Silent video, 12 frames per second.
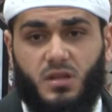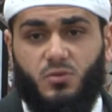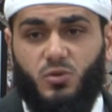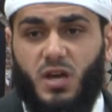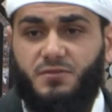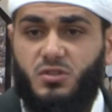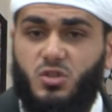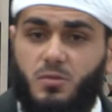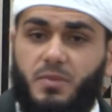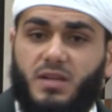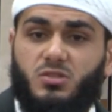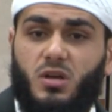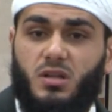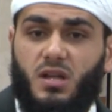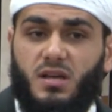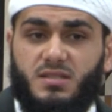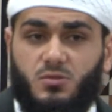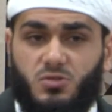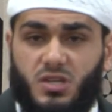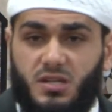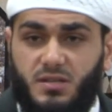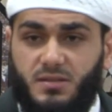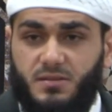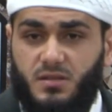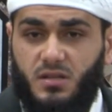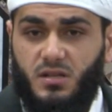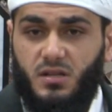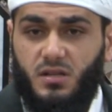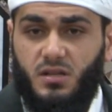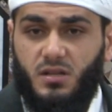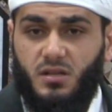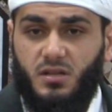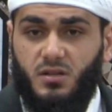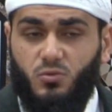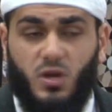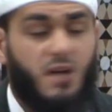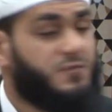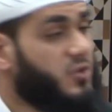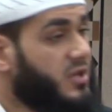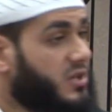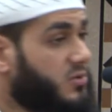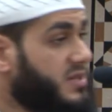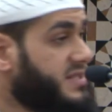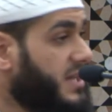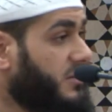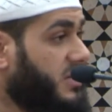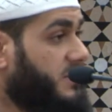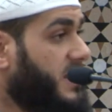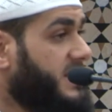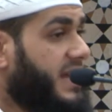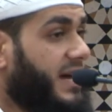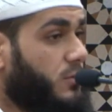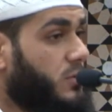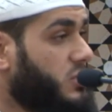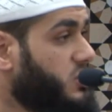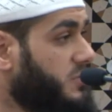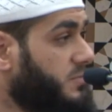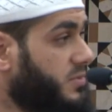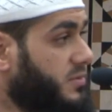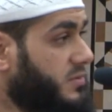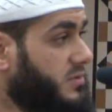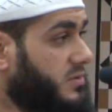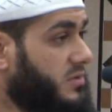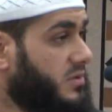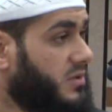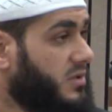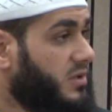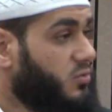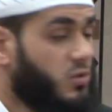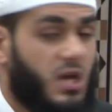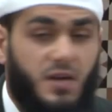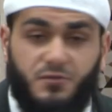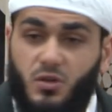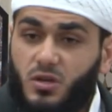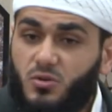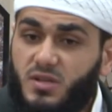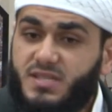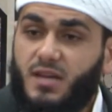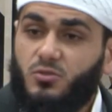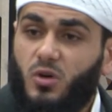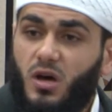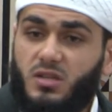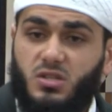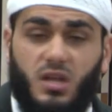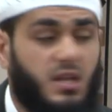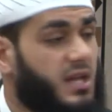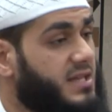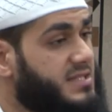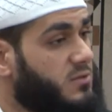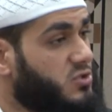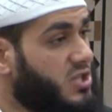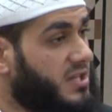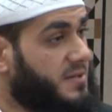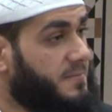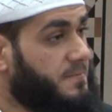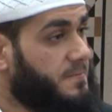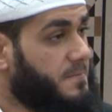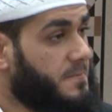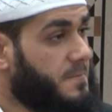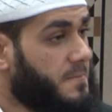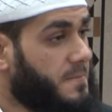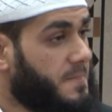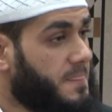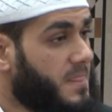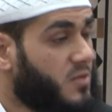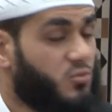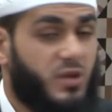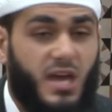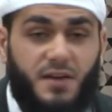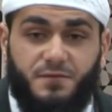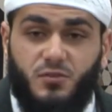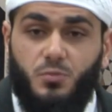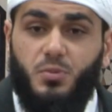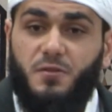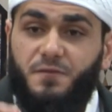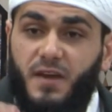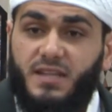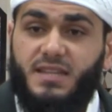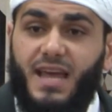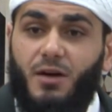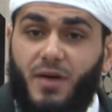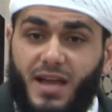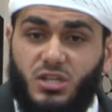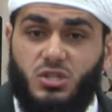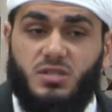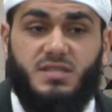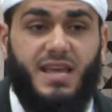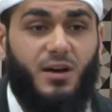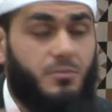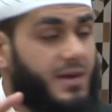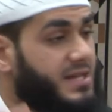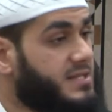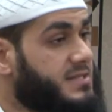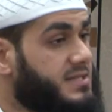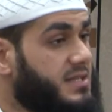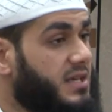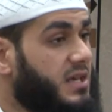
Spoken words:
We have to turn back to Allah Azza wa Jal. We have to increase our ibadah, our worship. We have to increase our dua to Allah Azza wa Jal. We have to perfect our actions, our manners.